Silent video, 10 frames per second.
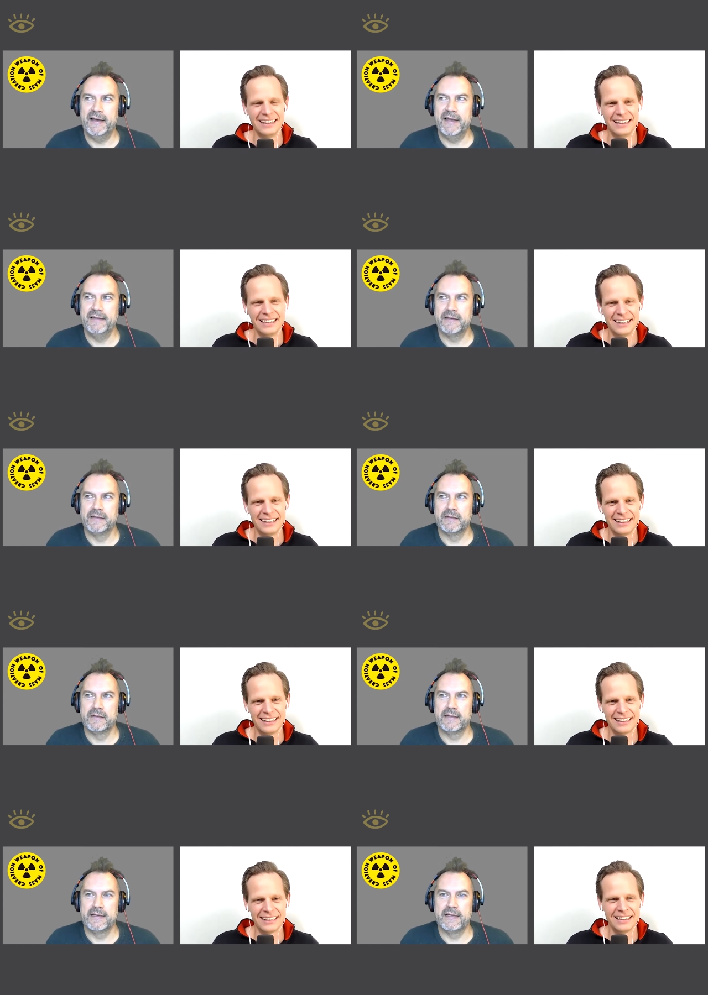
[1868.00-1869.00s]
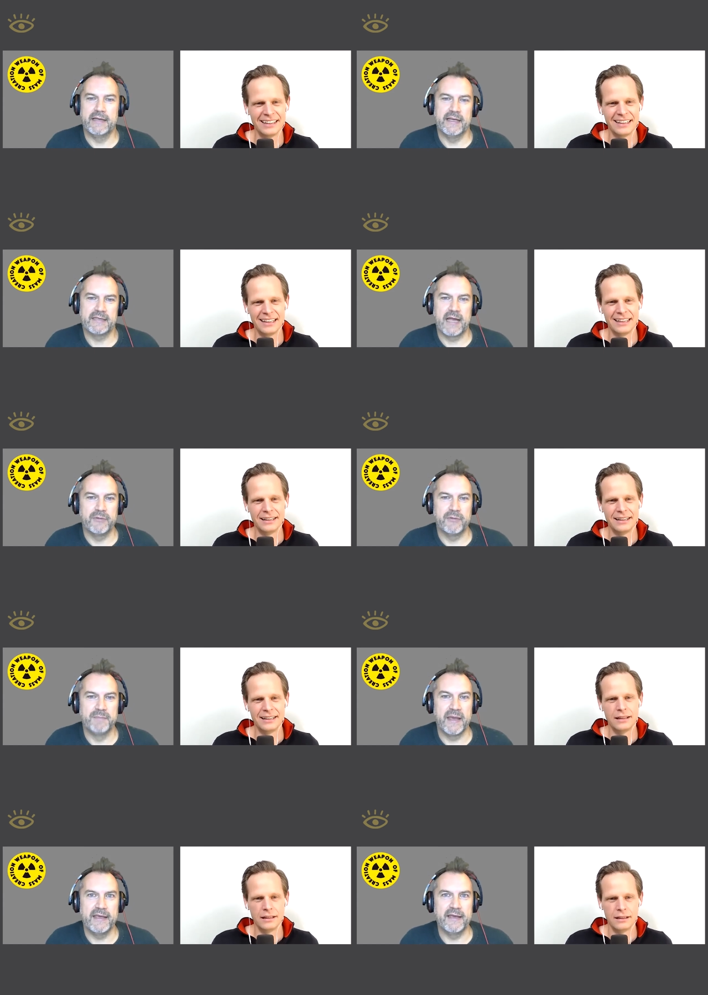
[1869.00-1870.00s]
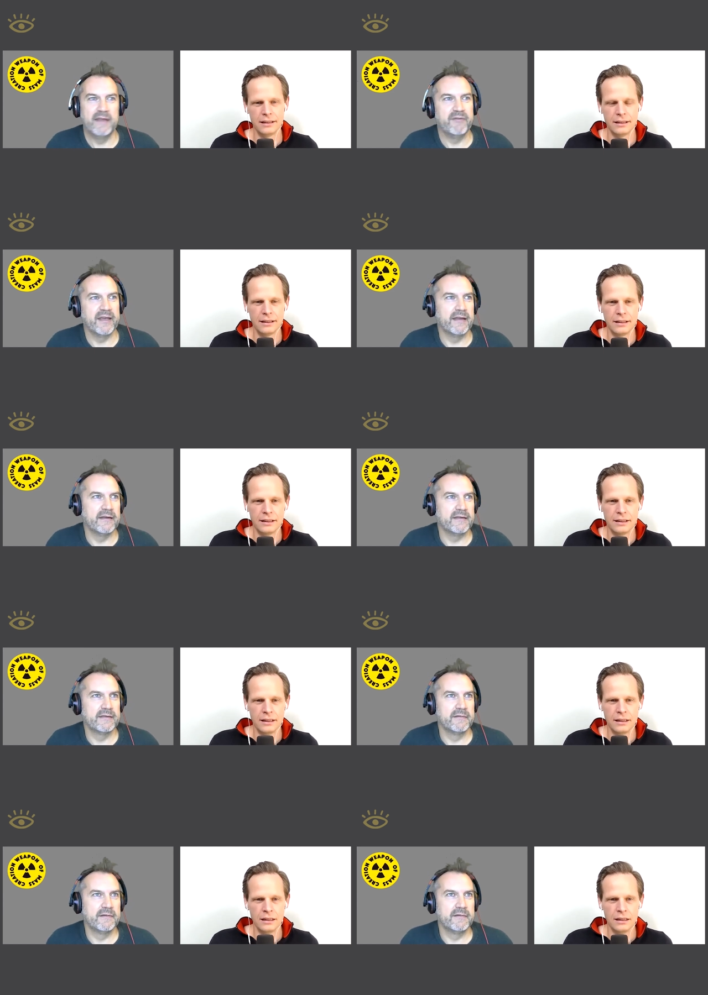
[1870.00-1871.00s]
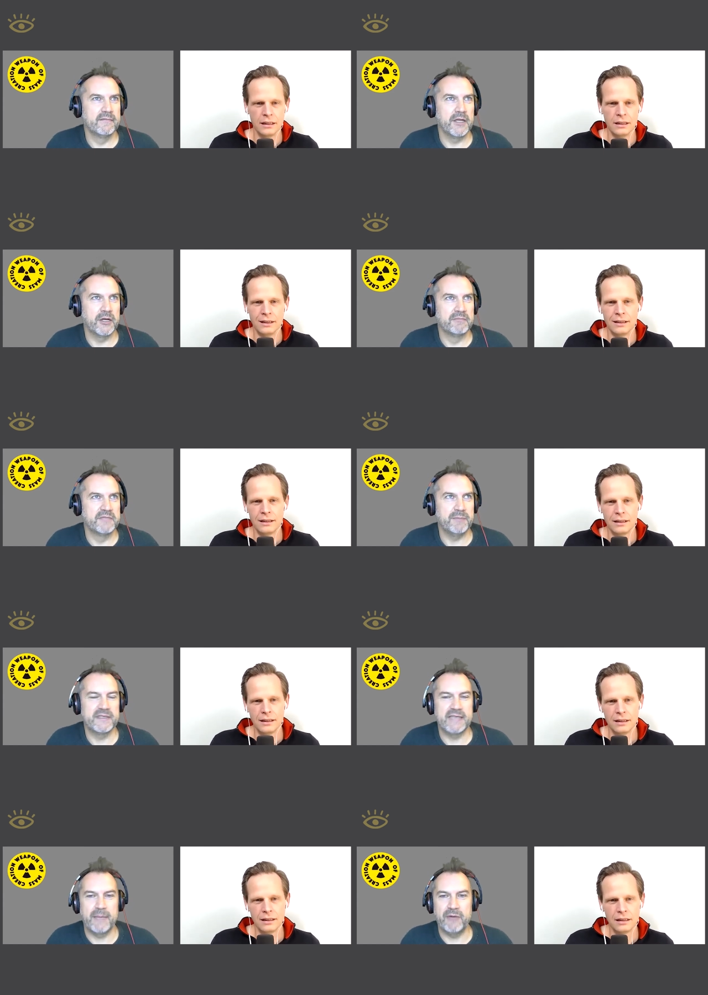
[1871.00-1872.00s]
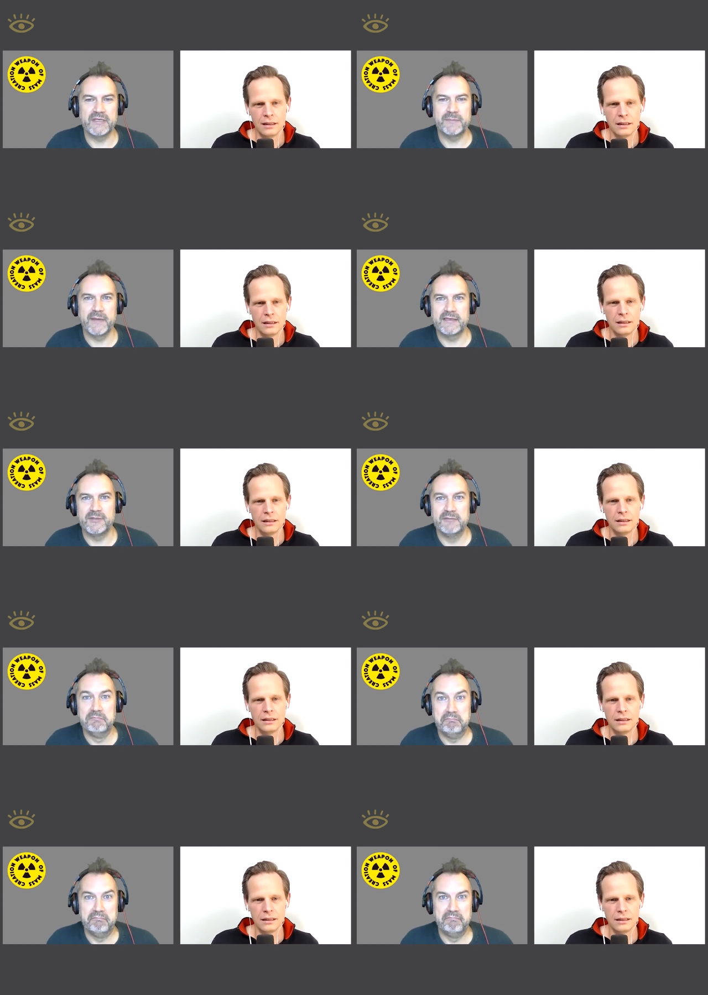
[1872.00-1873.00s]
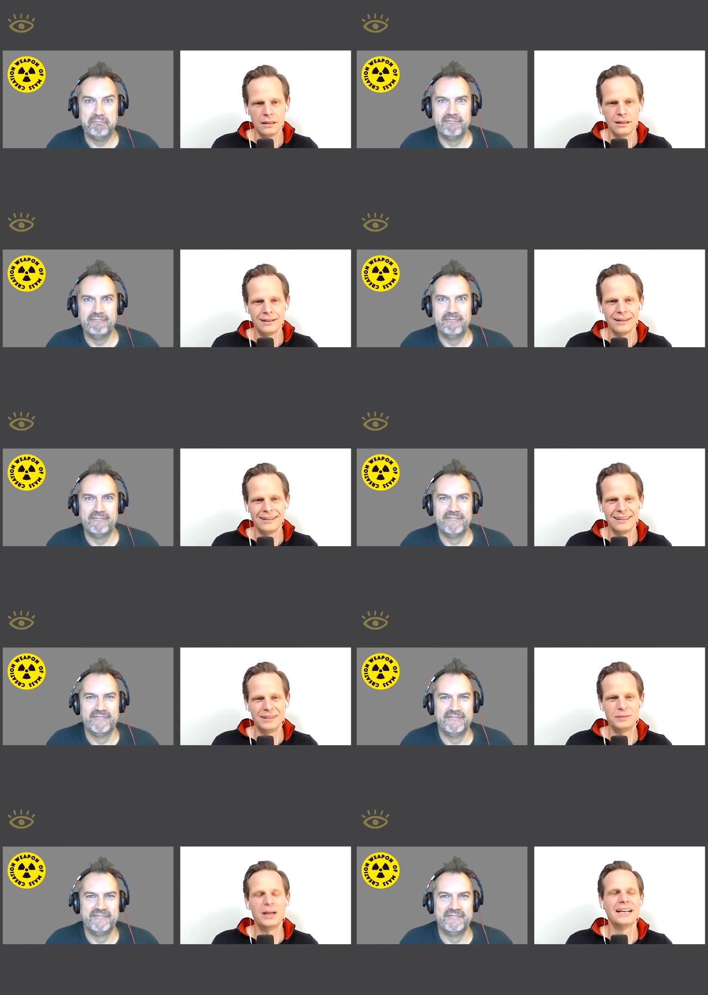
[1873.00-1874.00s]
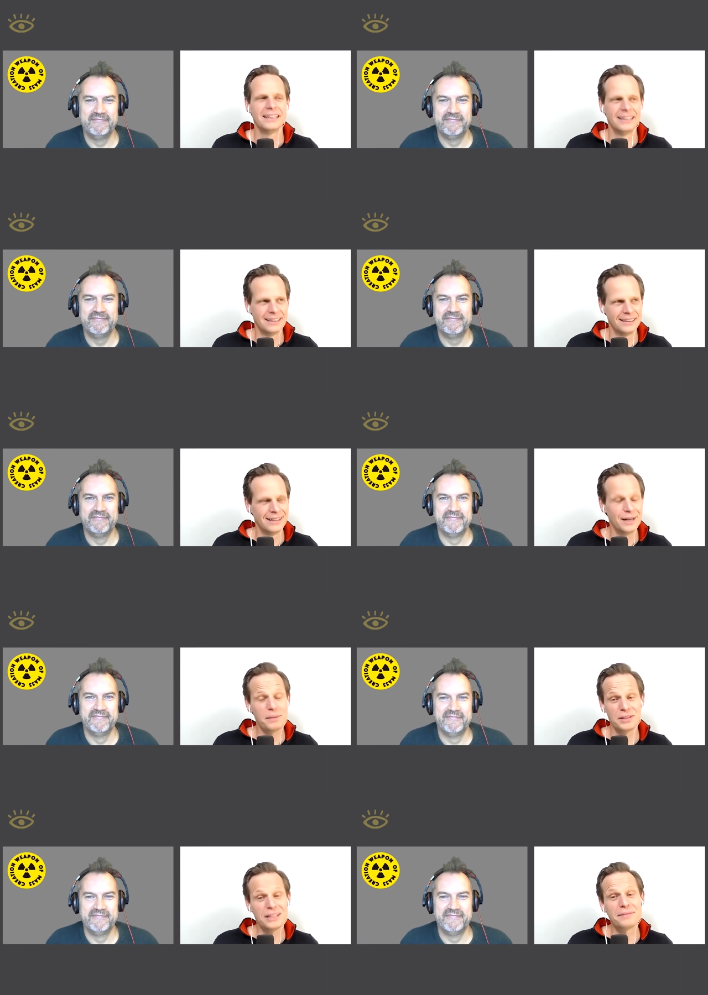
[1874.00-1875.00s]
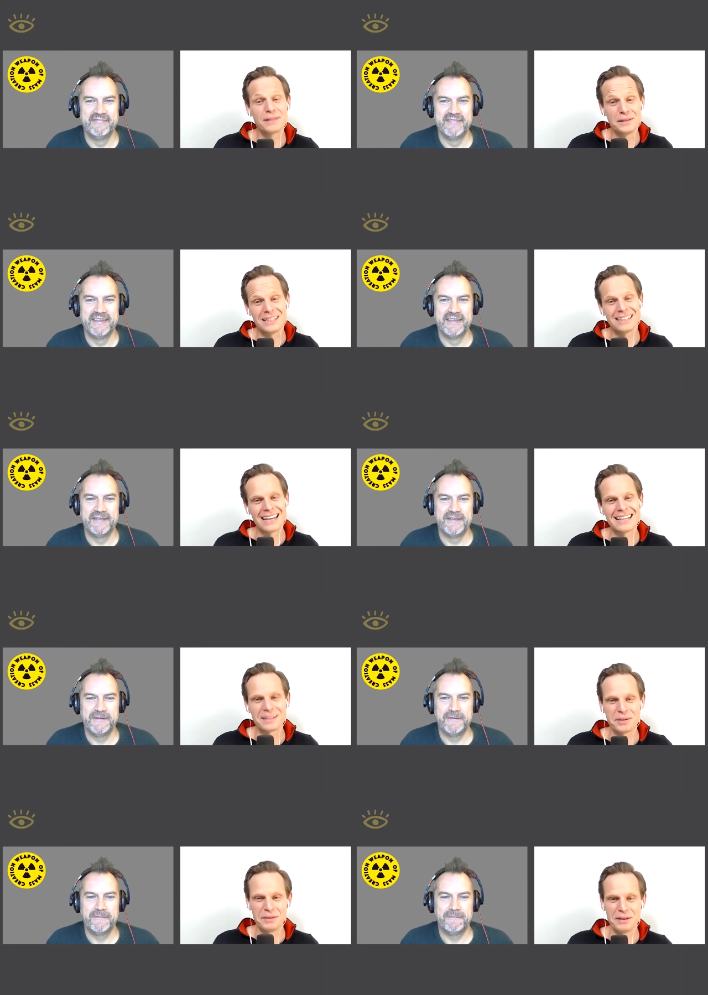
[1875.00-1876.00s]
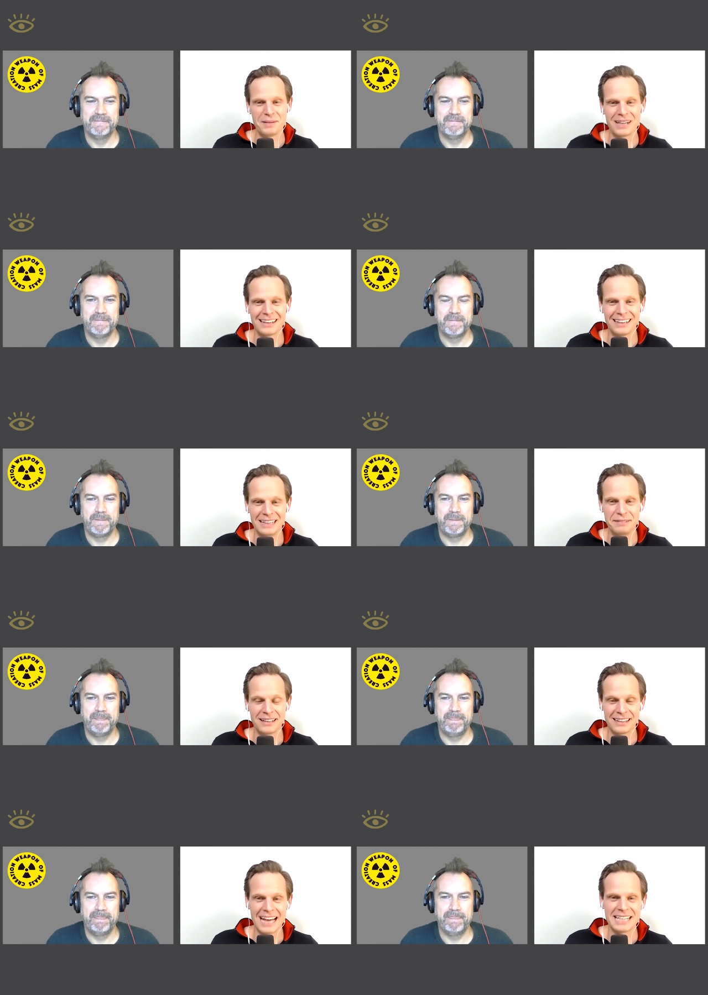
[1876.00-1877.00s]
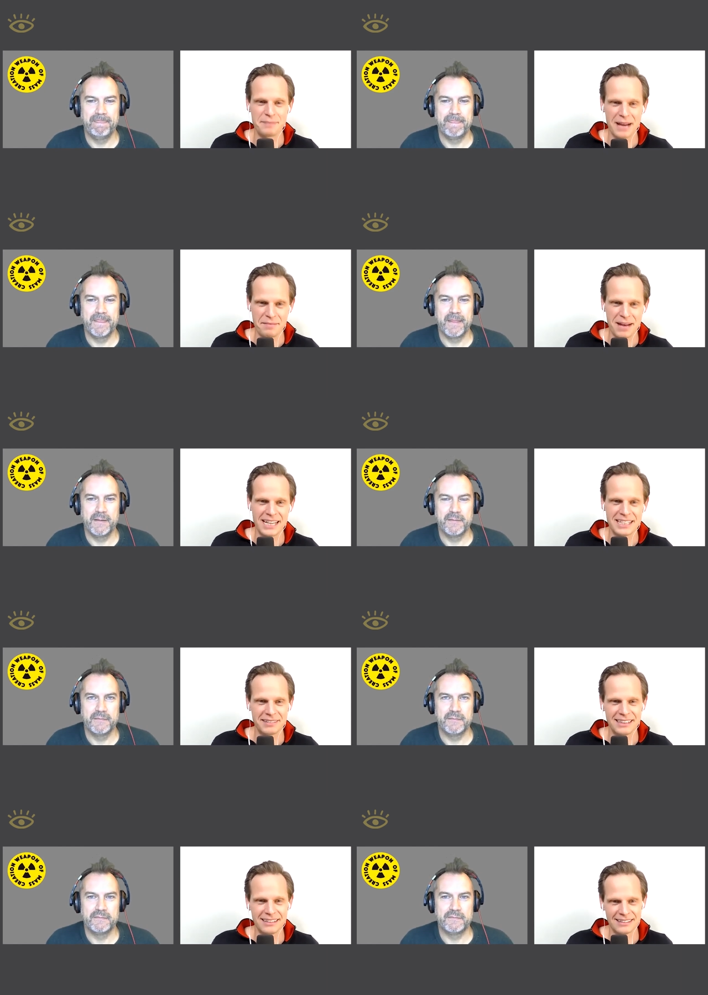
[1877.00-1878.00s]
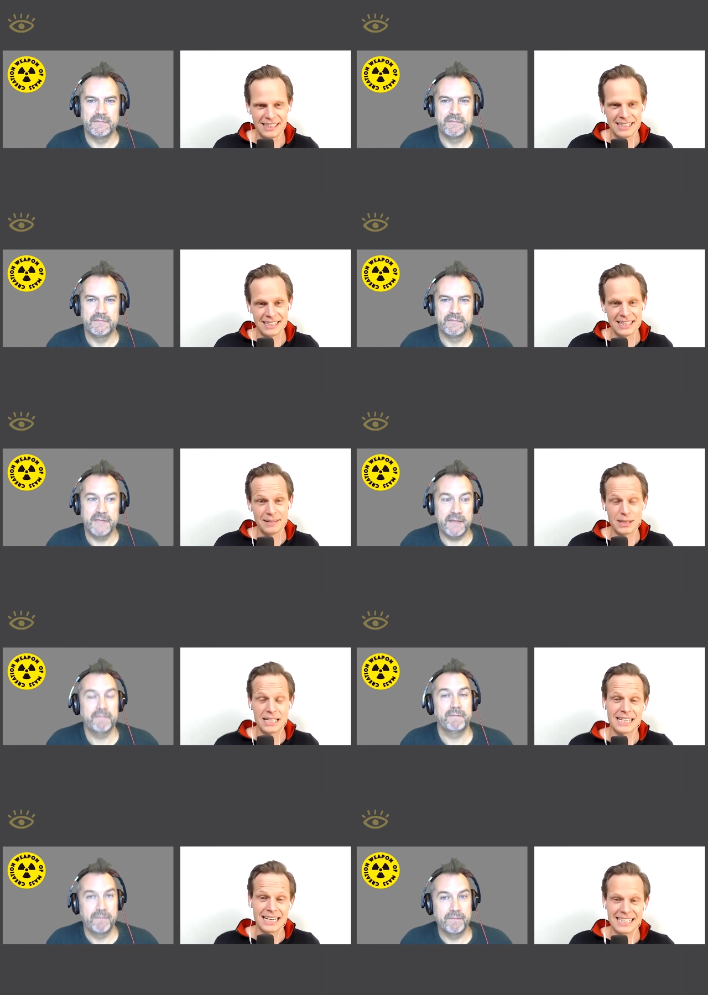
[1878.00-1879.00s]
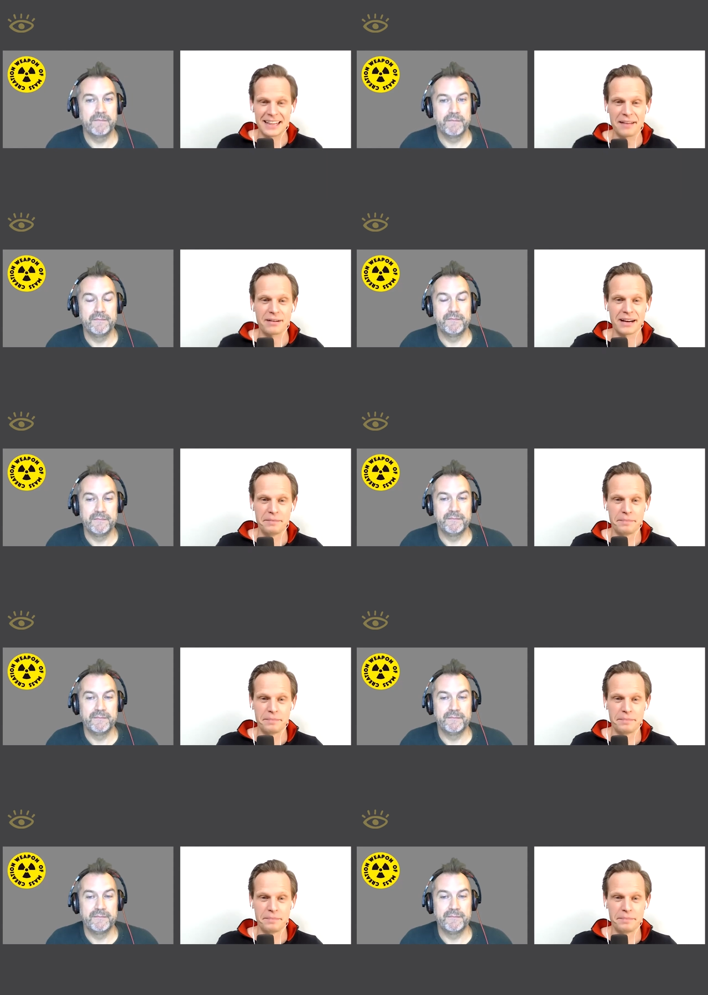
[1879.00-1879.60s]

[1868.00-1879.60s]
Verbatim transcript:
Speaker 1: and, and at least I was making a living and, you know, seemed semi-respectable.
Speaker 2: Right. But you did you did get to the point where you were making a living as a band manager. In, in Is this still in South Africa?